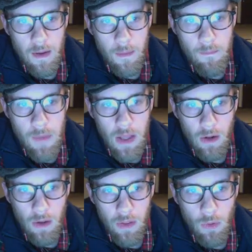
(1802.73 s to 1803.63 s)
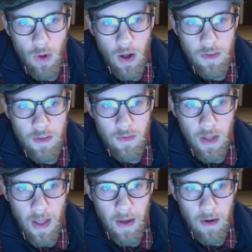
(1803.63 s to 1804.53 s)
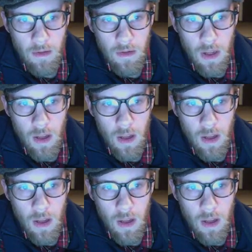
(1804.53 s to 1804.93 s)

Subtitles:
middle, the rungs of the ladder,